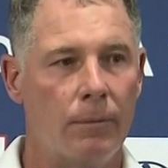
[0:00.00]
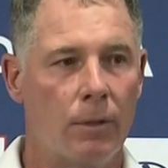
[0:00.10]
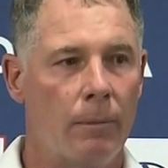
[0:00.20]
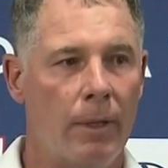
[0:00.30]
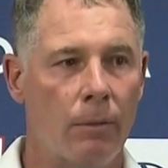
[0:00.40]

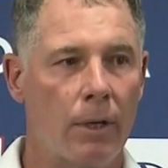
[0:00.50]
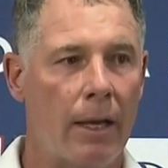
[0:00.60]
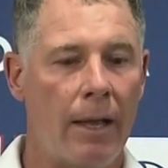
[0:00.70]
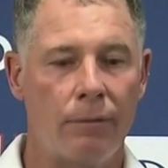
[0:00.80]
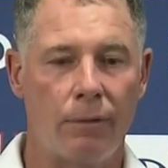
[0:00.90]
going to be. We're going
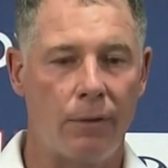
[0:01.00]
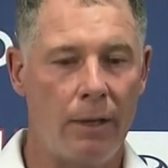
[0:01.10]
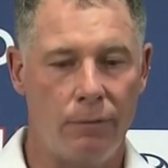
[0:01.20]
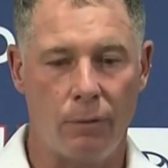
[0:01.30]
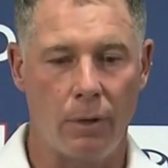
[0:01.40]
to have to
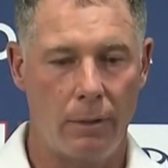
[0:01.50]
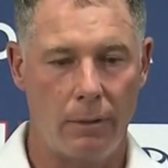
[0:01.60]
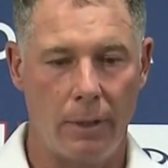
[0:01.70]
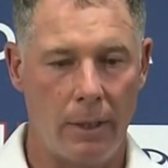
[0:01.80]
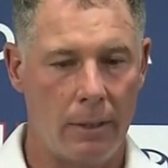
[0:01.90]
fight for it,
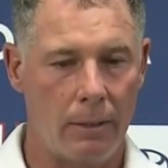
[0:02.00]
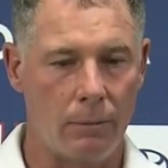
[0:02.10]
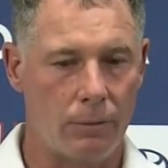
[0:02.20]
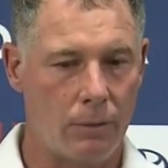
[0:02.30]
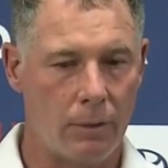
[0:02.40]
and it
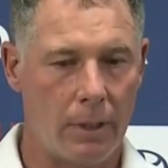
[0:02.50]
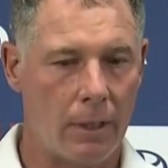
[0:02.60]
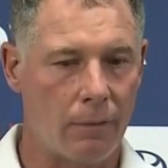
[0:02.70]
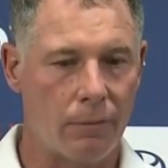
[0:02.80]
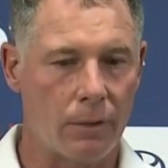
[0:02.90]
was good to
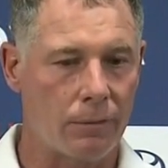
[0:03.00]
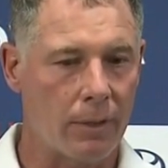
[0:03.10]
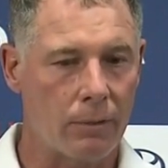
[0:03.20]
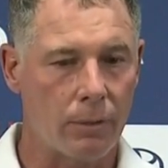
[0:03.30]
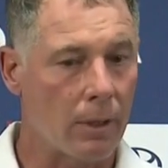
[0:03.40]
get our first
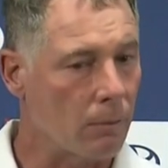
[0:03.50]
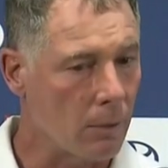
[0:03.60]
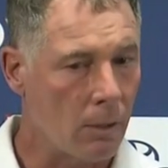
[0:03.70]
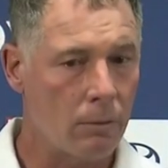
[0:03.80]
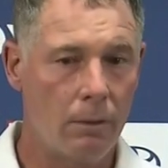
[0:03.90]
victory on the
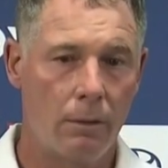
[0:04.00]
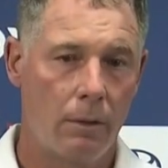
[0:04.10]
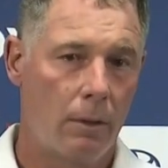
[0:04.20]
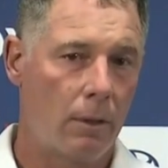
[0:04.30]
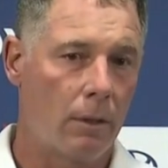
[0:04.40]
road.
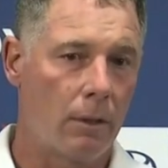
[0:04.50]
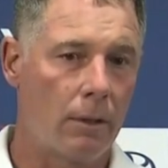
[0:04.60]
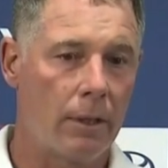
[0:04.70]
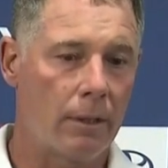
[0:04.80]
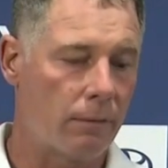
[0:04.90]

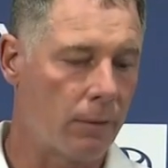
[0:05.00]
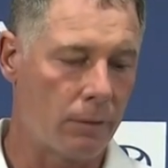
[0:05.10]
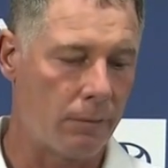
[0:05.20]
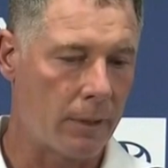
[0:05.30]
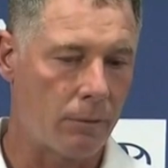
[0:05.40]
Good to get the
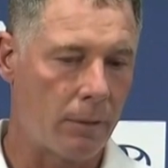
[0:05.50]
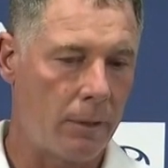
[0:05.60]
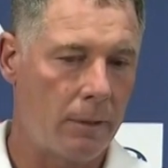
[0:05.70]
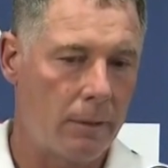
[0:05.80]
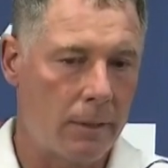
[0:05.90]
first
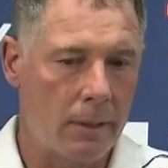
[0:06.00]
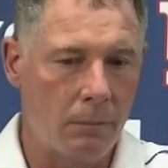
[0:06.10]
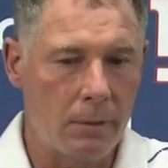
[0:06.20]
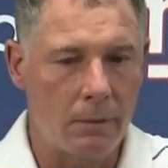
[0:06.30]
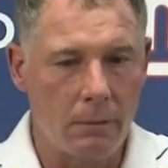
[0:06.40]
victory
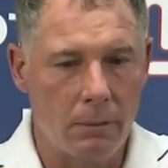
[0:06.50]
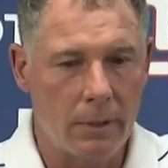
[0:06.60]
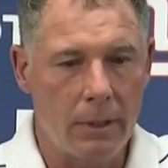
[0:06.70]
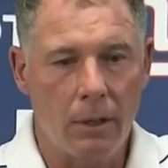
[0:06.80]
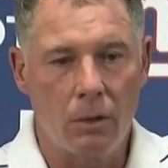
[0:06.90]
with
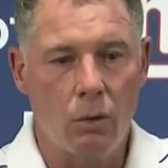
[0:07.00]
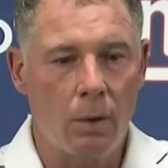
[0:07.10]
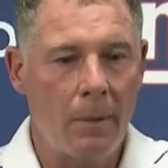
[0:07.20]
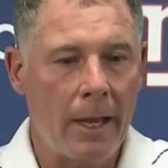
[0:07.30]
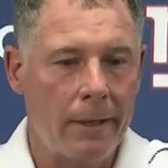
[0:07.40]
the young
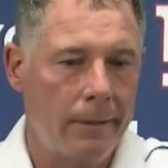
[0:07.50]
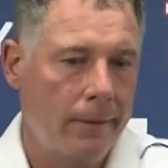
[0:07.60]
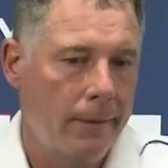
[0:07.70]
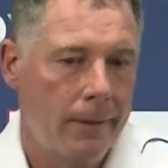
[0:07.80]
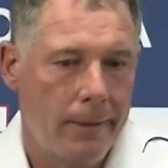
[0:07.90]
quarterback.
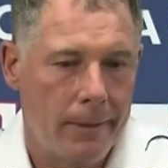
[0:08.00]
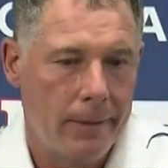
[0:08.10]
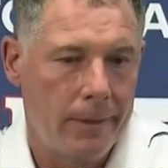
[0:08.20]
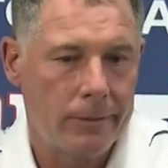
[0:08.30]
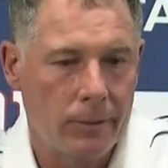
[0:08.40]

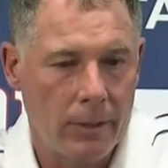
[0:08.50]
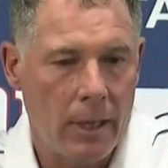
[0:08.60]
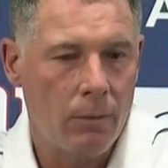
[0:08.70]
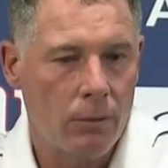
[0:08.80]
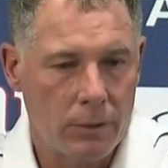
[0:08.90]
And so
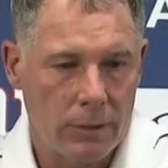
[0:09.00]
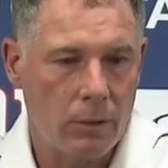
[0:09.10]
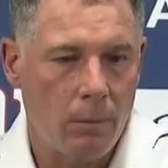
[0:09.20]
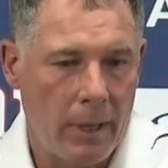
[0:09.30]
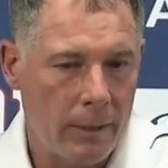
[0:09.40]
now we'll just
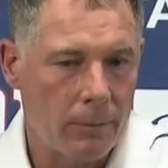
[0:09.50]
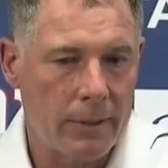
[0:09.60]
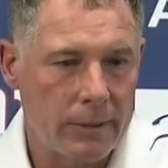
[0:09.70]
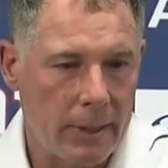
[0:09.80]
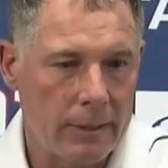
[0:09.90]
go back,
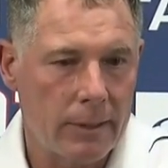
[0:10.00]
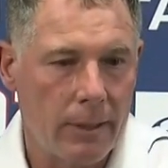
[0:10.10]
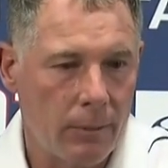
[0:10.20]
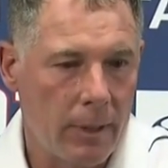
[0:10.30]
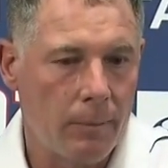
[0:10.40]
reassess, and
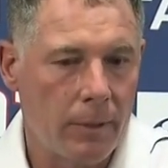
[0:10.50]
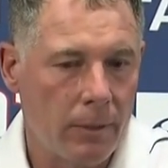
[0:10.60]
get ready to play